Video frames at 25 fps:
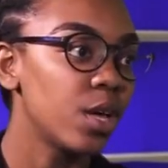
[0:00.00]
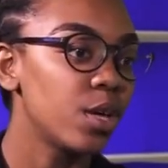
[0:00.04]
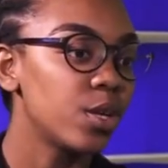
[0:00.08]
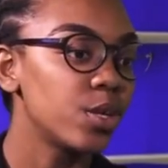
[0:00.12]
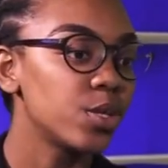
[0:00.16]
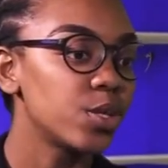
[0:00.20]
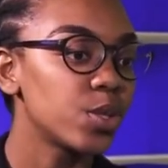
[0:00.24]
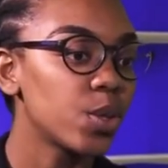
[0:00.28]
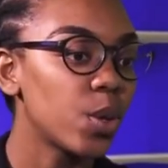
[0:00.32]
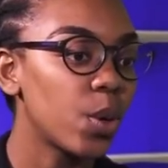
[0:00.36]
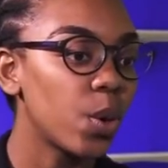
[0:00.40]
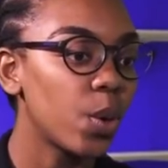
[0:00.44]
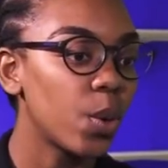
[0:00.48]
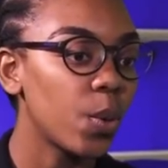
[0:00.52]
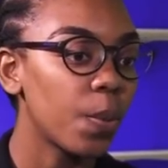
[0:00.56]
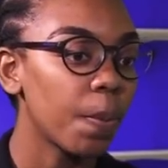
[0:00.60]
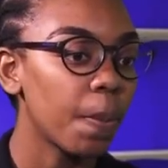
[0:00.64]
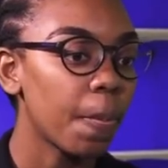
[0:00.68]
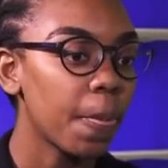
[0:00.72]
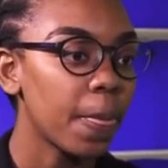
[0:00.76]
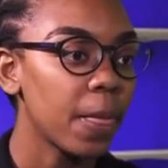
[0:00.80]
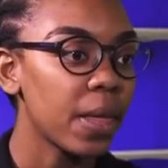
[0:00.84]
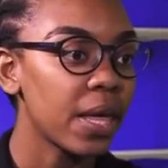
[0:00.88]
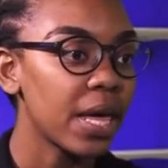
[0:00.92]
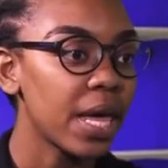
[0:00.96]

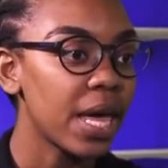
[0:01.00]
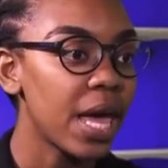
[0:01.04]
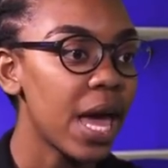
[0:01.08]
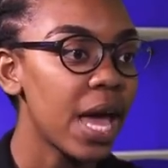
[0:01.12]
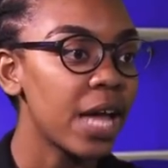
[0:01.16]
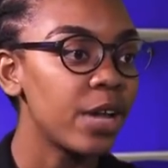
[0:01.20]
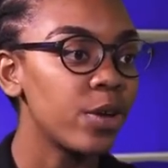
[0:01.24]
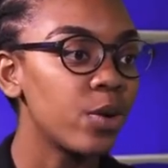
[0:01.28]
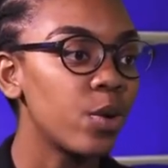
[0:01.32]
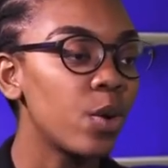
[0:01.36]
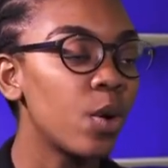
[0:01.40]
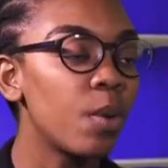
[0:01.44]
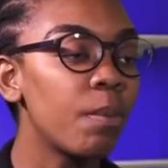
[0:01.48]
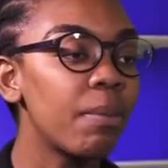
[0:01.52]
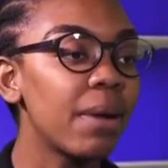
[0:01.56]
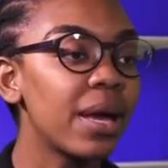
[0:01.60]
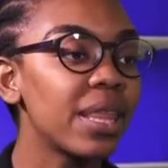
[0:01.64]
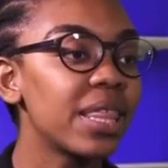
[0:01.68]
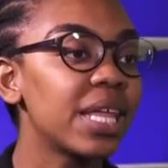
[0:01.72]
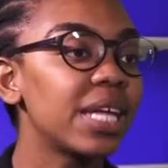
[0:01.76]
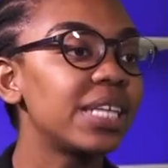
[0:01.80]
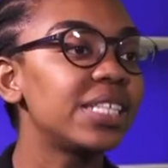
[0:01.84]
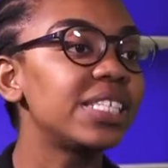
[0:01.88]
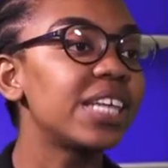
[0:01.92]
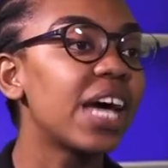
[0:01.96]
So, I know by
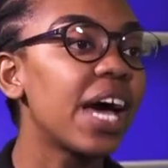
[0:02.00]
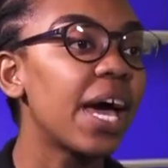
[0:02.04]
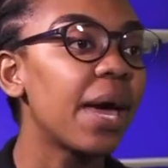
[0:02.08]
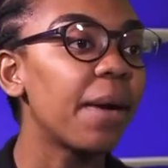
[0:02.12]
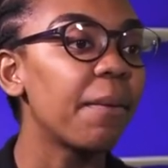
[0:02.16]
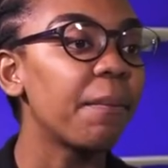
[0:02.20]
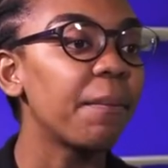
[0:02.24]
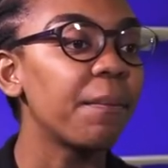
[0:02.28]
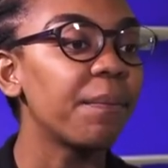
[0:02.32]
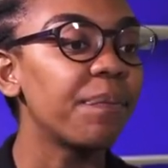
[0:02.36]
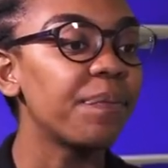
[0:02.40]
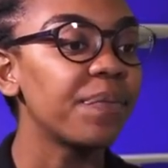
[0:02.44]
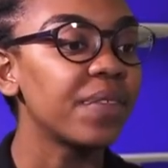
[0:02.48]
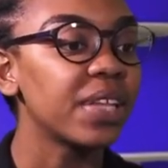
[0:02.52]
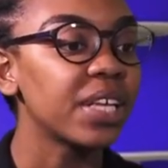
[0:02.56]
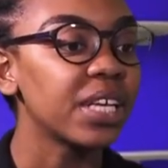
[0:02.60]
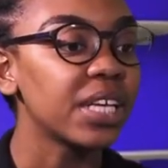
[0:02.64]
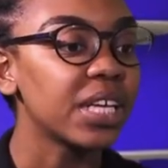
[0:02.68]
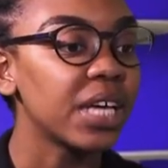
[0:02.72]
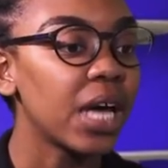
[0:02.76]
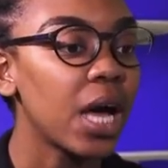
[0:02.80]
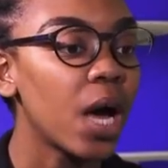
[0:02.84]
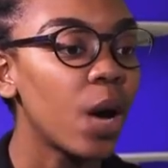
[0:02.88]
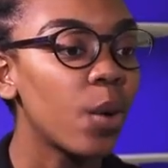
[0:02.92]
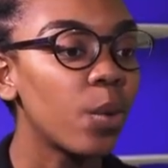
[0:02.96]
that time,
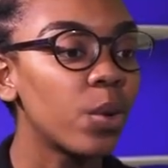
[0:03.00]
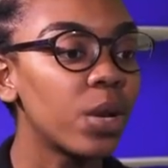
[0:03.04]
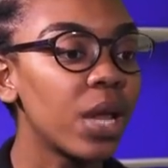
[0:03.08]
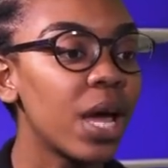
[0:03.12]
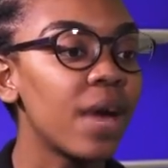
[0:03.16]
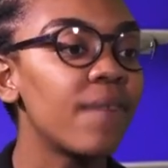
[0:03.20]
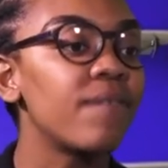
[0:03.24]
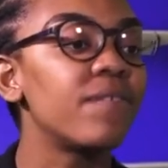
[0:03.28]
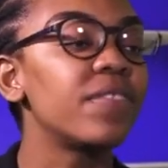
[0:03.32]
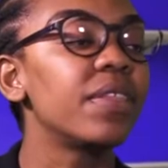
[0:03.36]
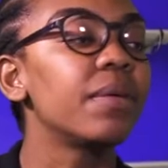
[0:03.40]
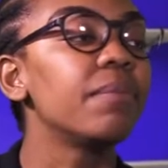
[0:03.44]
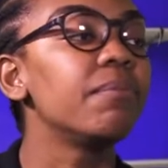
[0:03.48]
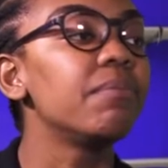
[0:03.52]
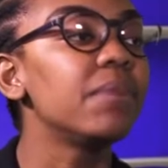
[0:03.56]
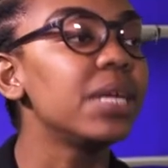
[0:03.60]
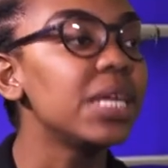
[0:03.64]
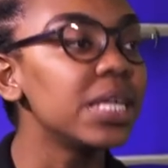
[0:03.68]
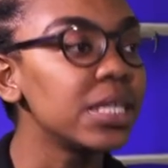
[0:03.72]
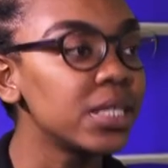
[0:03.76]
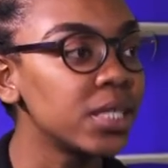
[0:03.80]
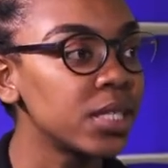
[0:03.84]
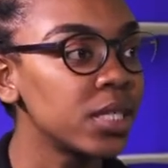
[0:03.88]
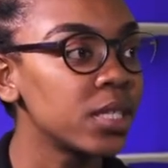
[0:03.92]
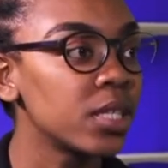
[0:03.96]
I would have the
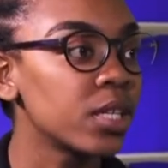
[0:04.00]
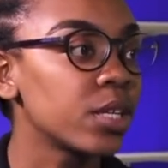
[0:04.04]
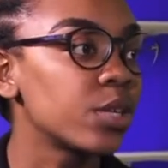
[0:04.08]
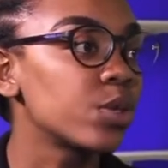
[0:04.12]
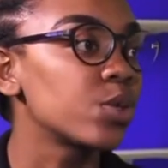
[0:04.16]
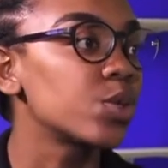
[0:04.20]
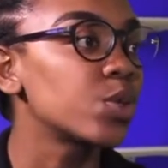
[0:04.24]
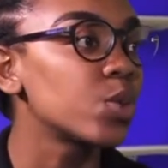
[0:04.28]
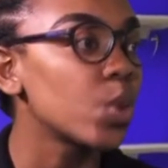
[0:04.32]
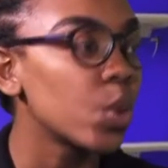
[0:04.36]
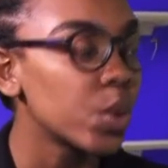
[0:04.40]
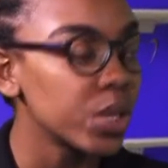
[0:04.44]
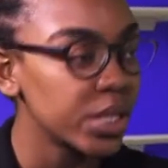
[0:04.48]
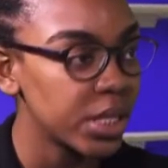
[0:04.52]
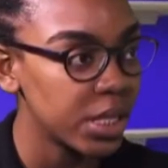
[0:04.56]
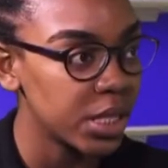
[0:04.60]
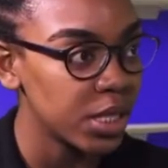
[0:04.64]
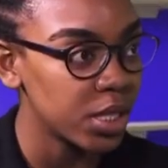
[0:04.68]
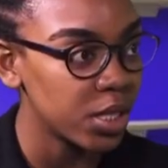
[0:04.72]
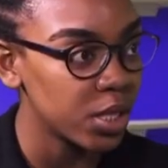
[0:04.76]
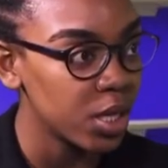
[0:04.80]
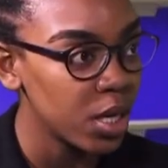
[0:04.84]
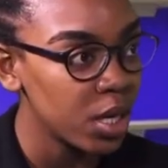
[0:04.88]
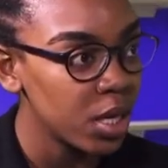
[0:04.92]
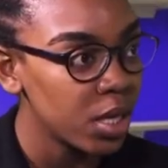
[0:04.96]
means and the
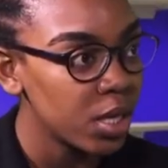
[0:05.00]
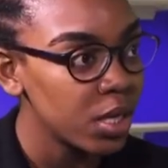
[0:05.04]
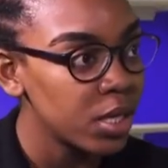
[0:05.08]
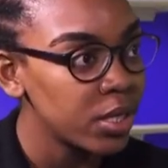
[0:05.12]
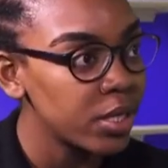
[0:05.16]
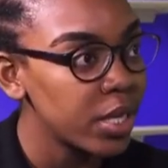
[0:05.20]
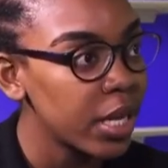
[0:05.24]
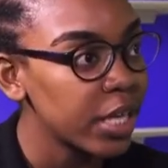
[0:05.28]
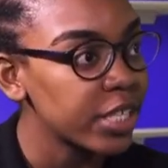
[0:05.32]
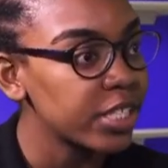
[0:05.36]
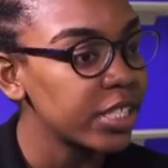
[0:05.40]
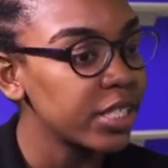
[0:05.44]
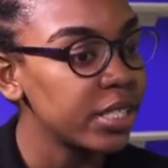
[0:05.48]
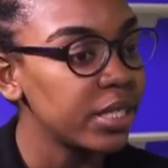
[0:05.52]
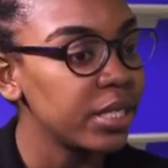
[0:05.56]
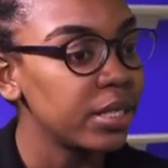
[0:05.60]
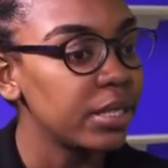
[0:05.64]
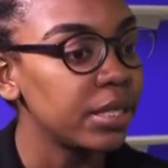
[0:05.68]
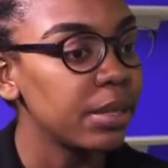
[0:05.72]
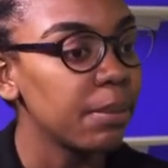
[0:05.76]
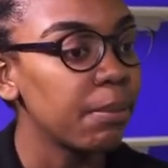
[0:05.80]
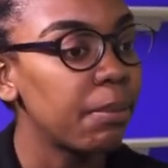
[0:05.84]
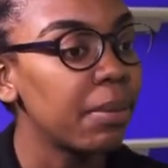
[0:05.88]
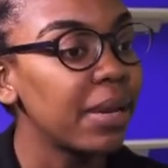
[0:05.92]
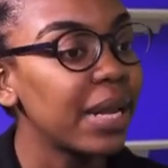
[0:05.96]
resources to actually
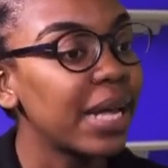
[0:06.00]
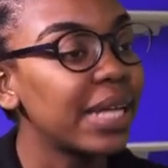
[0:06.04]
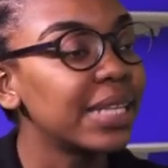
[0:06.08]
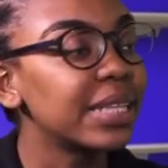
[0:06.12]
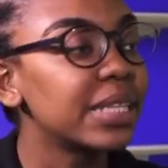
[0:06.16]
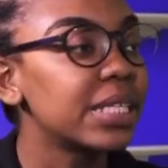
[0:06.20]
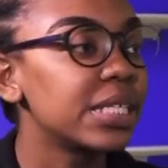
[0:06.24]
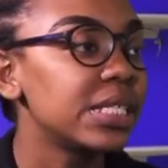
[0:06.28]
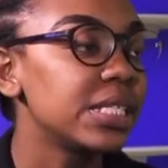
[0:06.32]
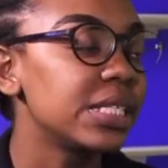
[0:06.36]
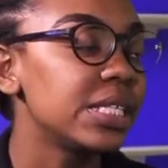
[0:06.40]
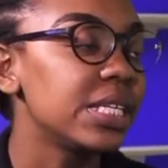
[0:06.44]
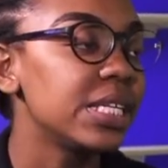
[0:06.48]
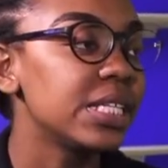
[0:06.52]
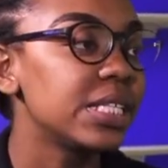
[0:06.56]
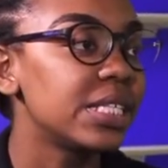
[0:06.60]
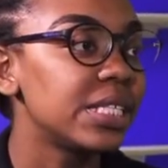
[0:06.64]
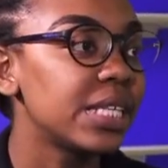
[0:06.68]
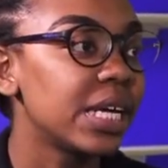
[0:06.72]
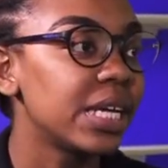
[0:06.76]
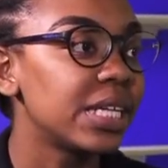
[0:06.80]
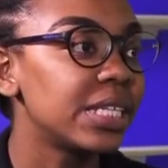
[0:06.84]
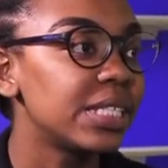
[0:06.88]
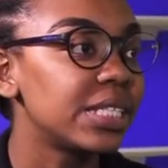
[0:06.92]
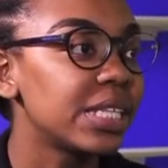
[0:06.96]
plant the seeds
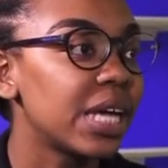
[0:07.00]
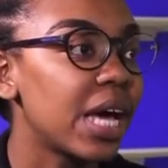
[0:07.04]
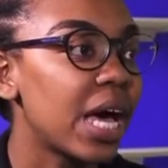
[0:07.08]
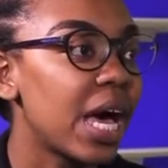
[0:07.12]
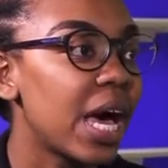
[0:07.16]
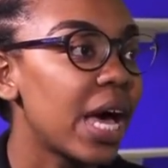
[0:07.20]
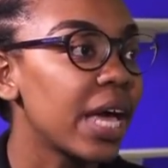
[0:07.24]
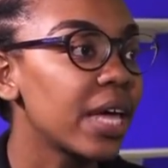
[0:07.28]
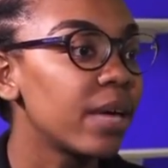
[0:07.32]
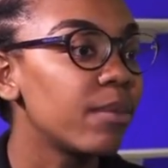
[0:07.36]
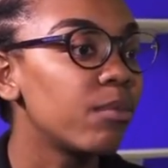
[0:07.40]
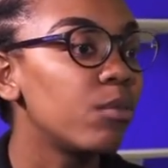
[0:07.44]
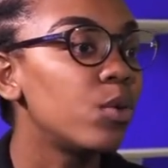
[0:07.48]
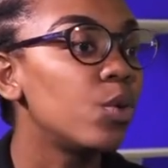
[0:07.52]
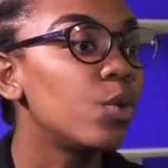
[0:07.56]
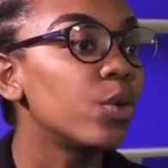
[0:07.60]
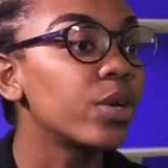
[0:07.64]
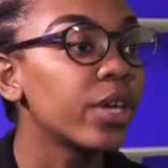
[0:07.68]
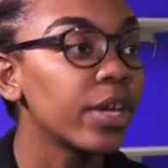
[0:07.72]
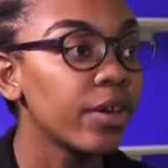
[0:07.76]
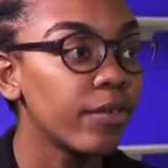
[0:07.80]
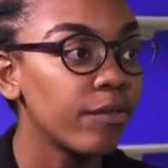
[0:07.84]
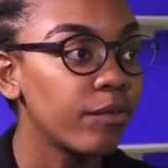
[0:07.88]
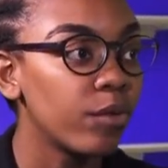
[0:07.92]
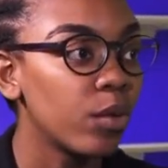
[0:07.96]
that I am
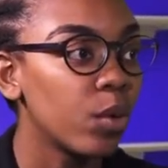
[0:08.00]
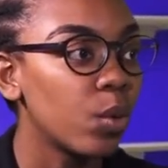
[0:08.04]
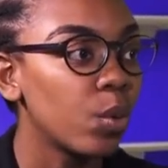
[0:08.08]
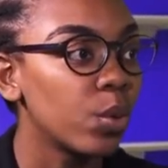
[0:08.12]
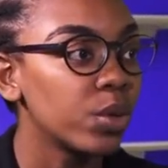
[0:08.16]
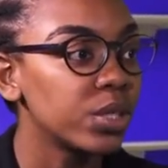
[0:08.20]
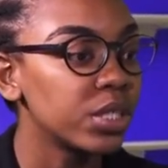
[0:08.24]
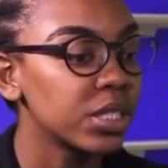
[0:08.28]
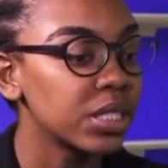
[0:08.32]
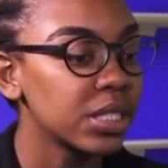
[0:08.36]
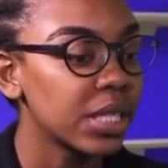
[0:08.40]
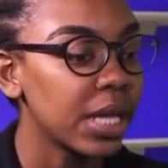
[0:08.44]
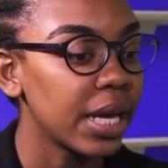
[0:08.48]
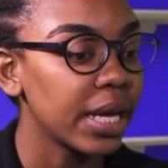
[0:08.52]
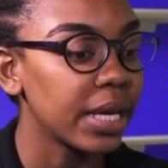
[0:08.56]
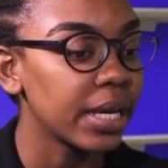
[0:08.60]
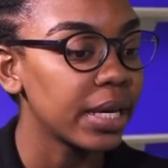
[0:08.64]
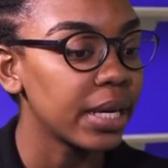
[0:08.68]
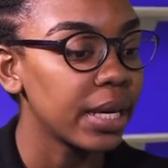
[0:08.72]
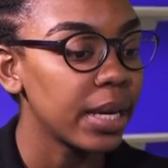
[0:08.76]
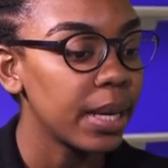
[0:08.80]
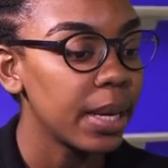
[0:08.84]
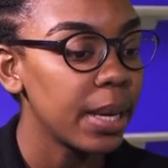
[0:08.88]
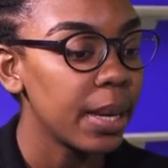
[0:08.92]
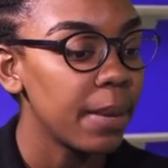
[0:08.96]
looking for, which is
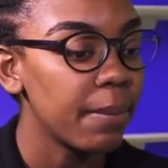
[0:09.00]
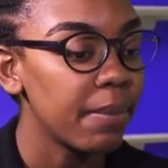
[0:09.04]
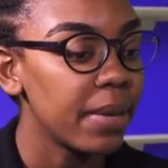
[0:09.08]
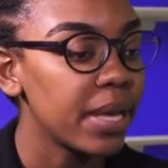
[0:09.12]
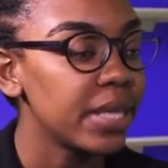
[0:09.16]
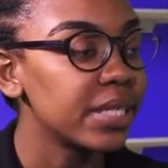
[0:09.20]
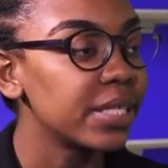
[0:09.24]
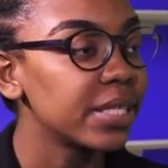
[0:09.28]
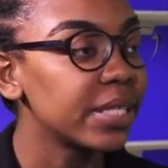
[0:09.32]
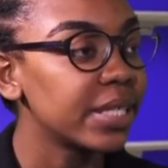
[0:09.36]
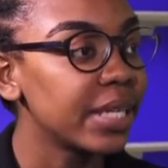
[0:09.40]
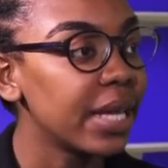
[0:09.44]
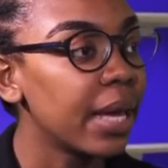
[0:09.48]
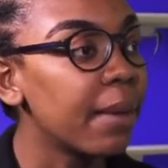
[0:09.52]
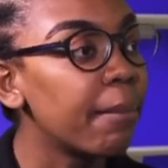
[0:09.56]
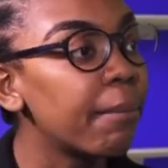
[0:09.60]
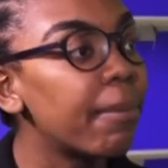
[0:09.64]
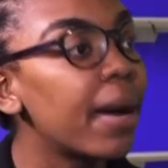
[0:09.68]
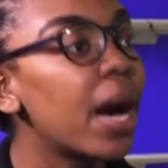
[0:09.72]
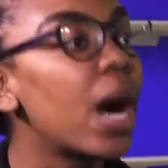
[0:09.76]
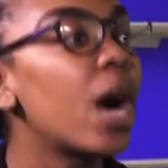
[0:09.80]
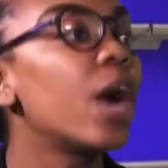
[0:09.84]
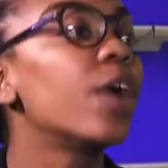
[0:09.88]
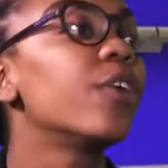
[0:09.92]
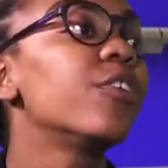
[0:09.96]
like basically
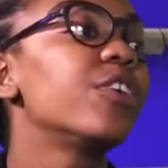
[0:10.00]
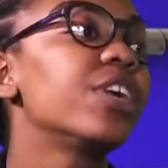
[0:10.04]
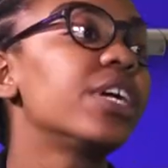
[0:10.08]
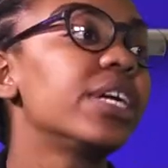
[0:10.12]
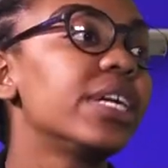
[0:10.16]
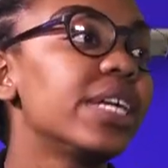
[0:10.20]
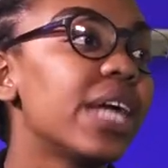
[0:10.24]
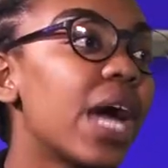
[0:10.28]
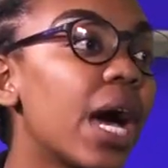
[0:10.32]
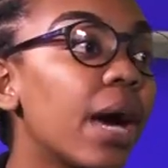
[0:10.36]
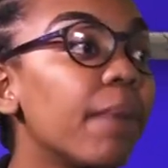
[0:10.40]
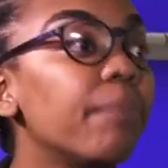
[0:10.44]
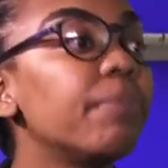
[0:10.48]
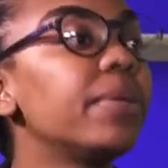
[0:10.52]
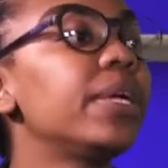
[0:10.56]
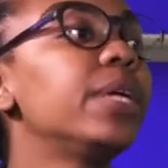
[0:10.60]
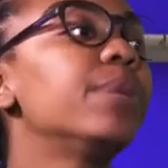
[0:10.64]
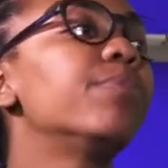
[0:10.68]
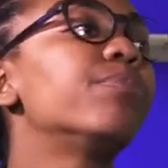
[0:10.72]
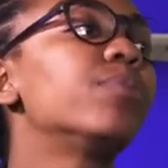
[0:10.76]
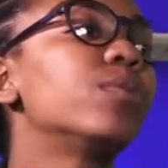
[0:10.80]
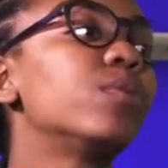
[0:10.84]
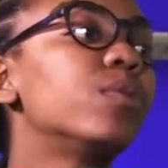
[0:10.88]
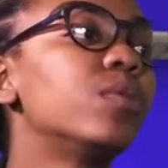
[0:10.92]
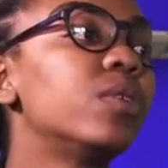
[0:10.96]
empowering young
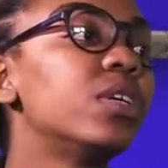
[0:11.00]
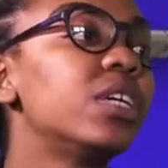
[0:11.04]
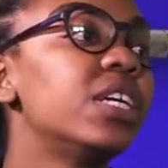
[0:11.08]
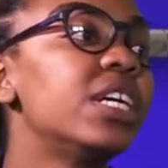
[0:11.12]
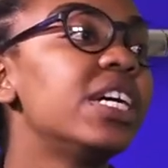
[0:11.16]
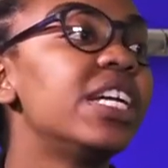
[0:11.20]
people.